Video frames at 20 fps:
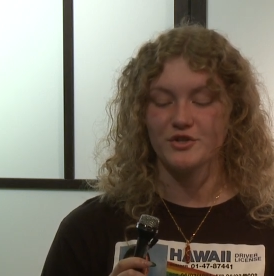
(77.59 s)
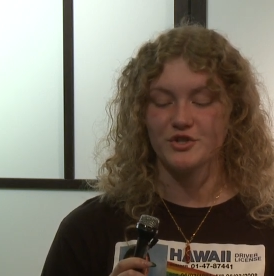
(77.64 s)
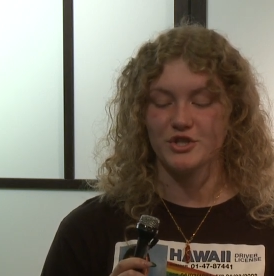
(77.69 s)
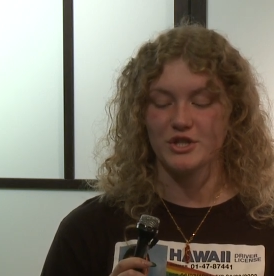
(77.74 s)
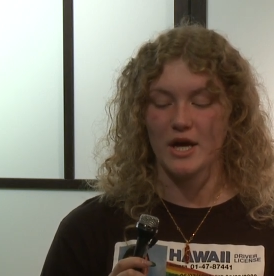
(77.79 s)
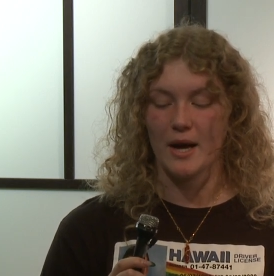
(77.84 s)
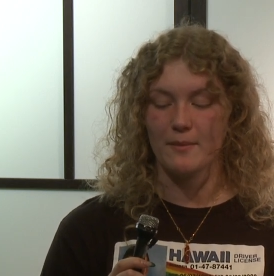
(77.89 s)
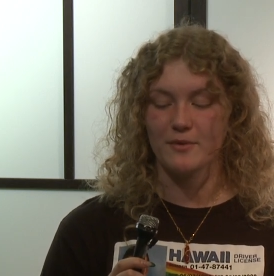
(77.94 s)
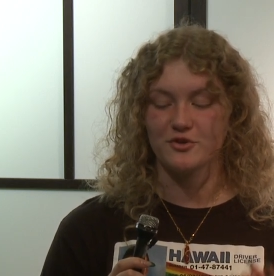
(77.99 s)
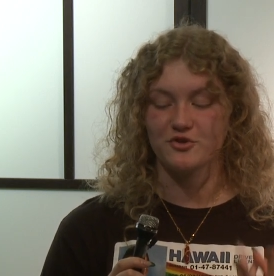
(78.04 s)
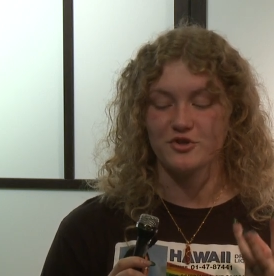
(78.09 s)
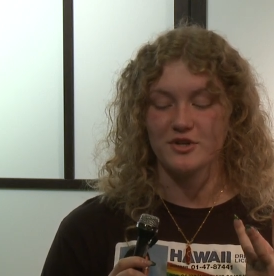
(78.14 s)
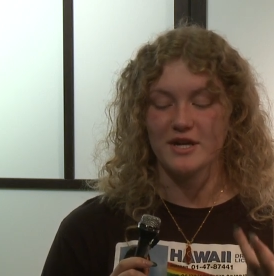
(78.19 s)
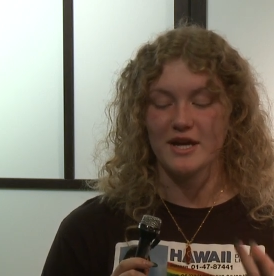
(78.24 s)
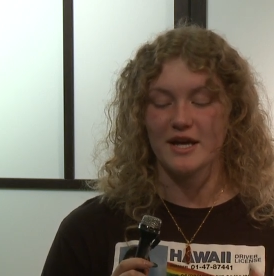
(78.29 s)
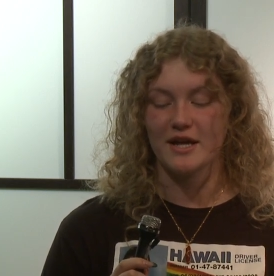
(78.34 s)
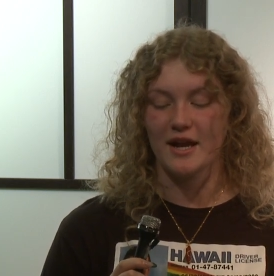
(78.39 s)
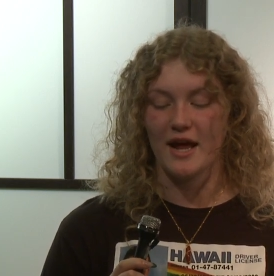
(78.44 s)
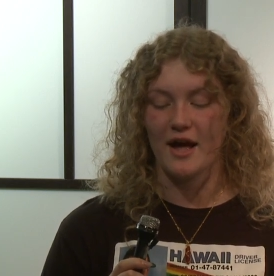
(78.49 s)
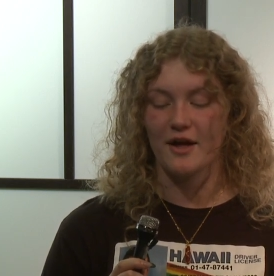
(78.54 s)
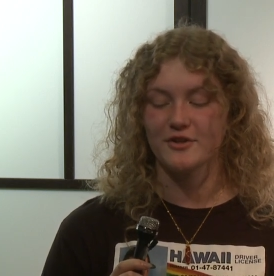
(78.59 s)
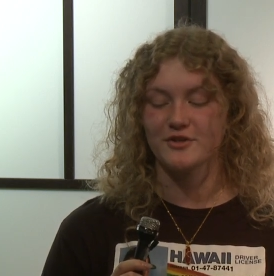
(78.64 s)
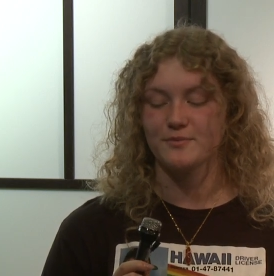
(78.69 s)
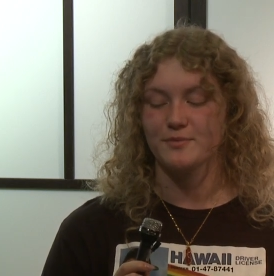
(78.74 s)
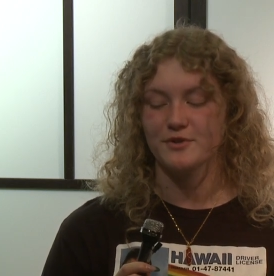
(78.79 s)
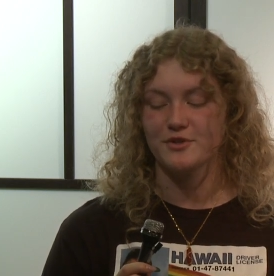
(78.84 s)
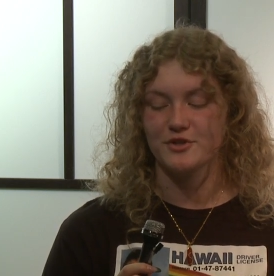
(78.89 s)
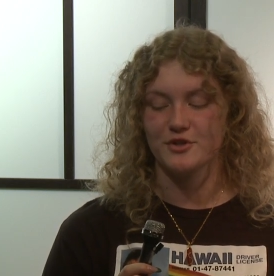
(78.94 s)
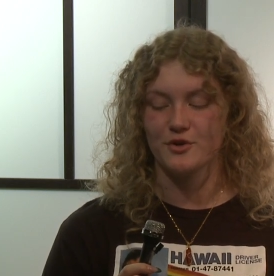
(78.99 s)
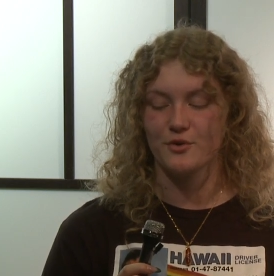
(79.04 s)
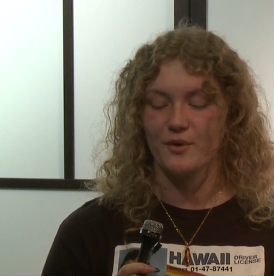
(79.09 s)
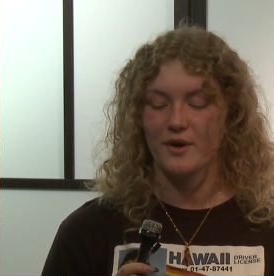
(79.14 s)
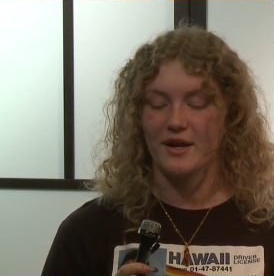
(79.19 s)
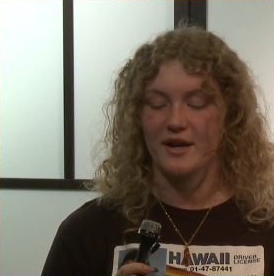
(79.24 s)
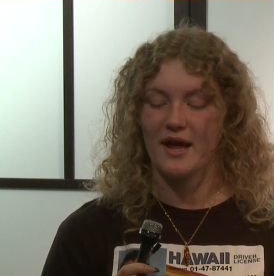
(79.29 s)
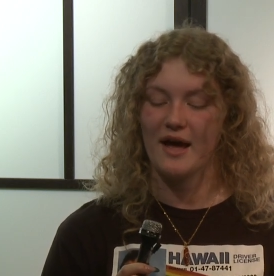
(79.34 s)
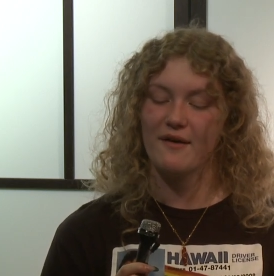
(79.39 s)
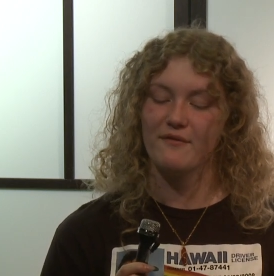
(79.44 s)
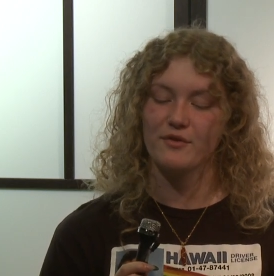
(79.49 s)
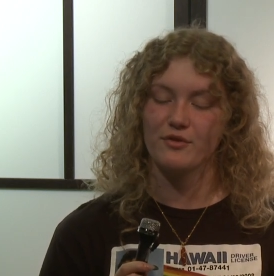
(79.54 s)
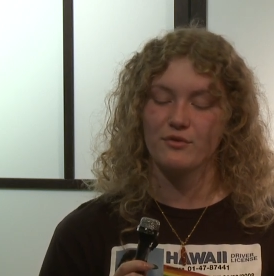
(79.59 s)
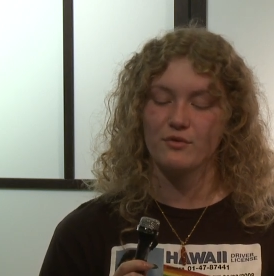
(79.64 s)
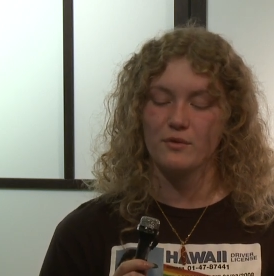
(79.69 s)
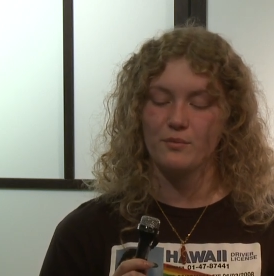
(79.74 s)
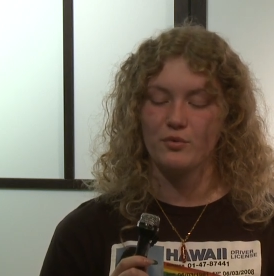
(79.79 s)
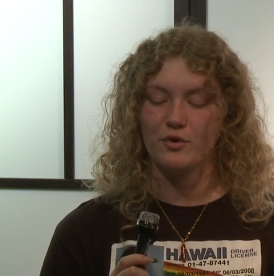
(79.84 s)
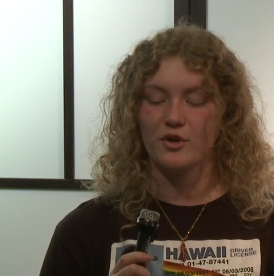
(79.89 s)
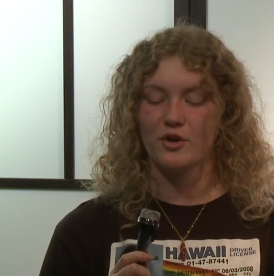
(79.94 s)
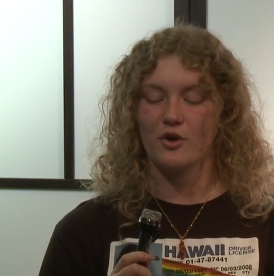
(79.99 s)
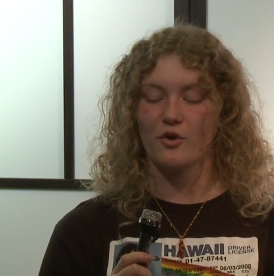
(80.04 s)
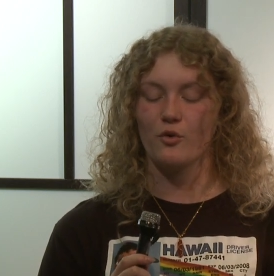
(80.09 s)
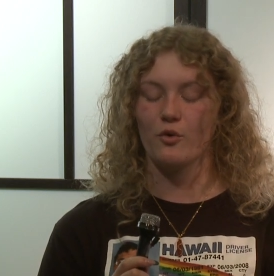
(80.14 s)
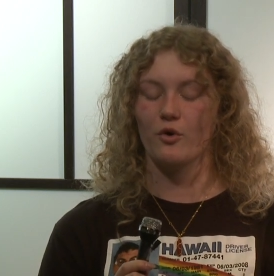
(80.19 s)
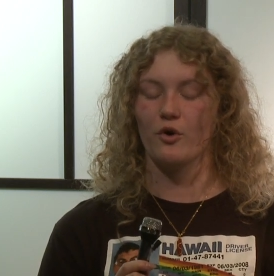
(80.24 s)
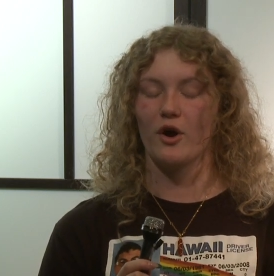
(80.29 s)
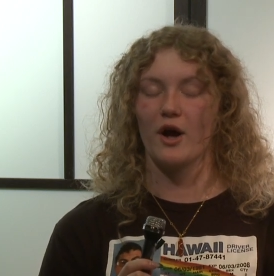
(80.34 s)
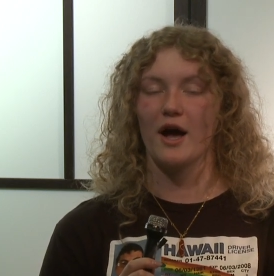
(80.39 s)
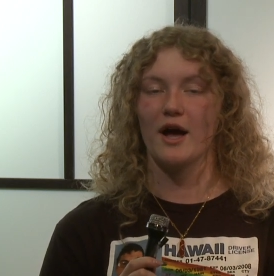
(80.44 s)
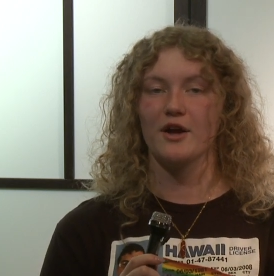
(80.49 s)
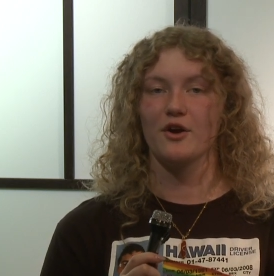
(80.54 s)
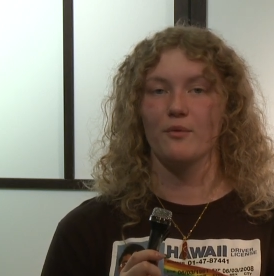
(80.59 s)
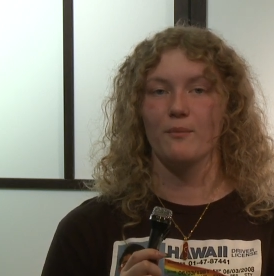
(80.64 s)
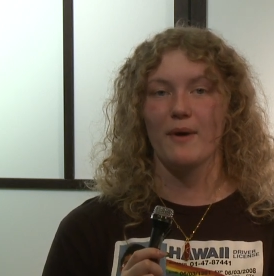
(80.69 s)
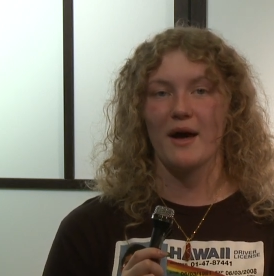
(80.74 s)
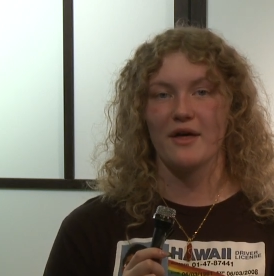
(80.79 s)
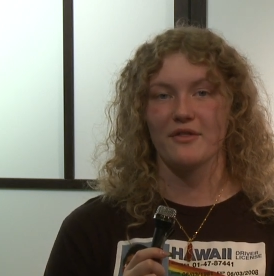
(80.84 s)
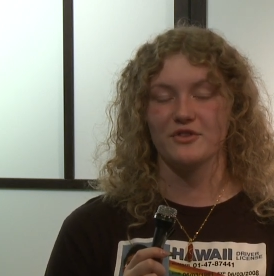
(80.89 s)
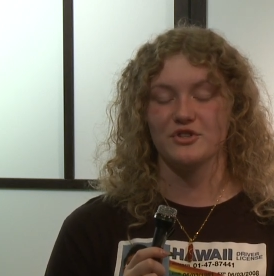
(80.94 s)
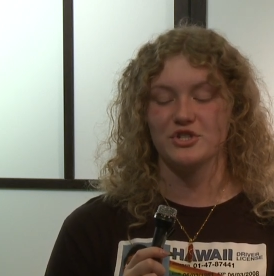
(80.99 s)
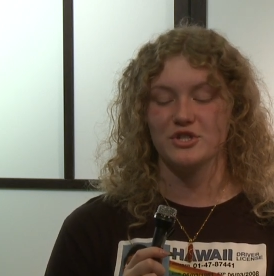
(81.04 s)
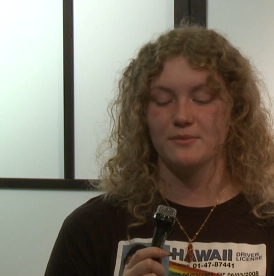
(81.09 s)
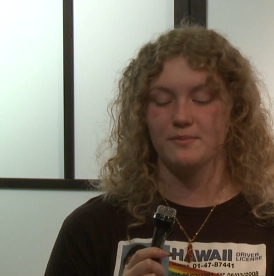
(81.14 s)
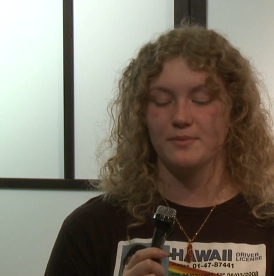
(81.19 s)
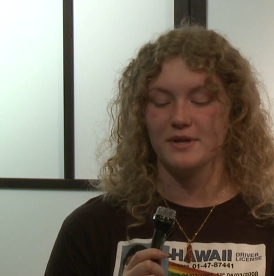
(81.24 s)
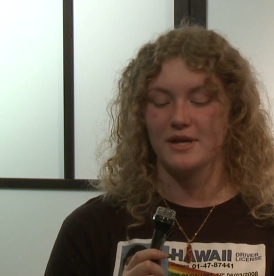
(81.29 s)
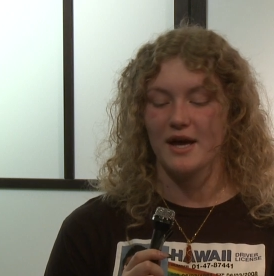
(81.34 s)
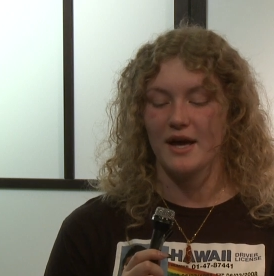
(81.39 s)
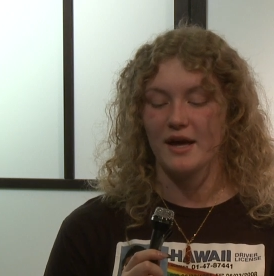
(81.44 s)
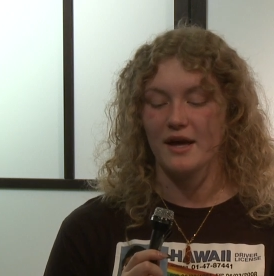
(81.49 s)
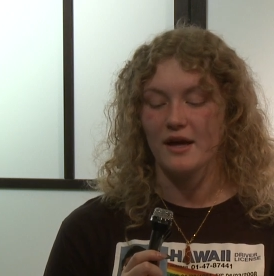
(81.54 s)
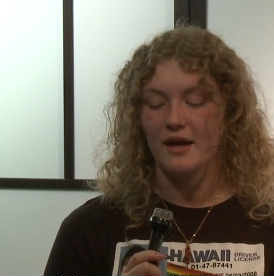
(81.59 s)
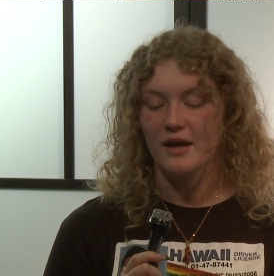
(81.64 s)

Geometry, and Algebra 2, and have a 3.0 or higher Math GPA.